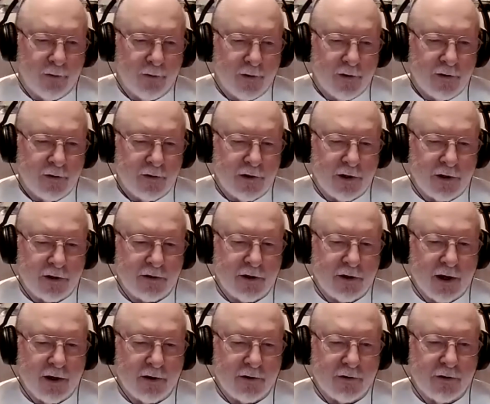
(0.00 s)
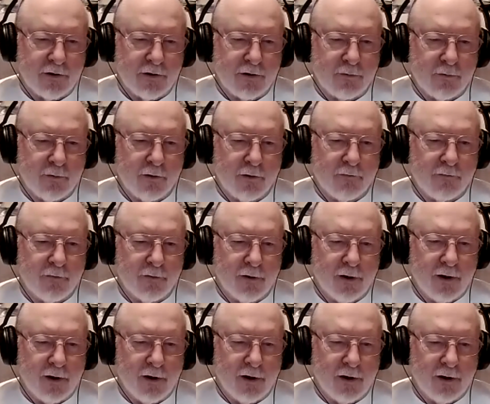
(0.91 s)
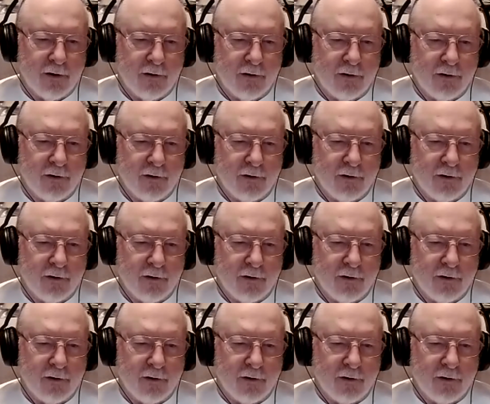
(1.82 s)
6,000 square feet here, and